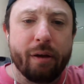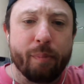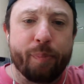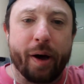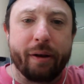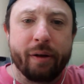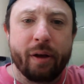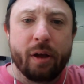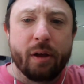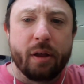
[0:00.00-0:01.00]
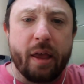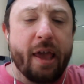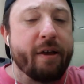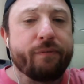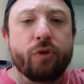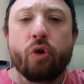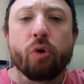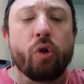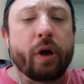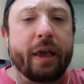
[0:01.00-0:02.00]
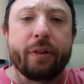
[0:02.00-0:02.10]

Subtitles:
But if you're looking